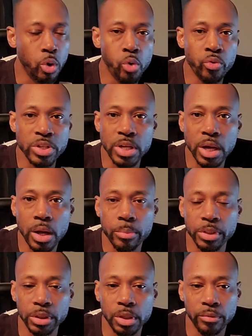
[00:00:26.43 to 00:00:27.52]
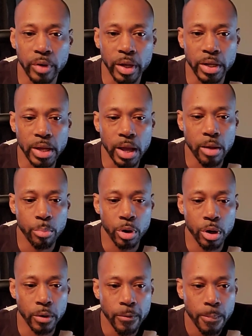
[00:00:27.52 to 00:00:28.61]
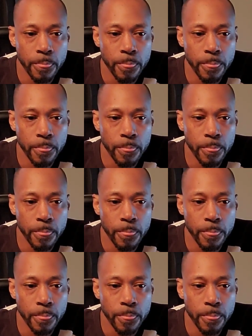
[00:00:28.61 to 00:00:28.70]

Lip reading: overtime and stuff like that, but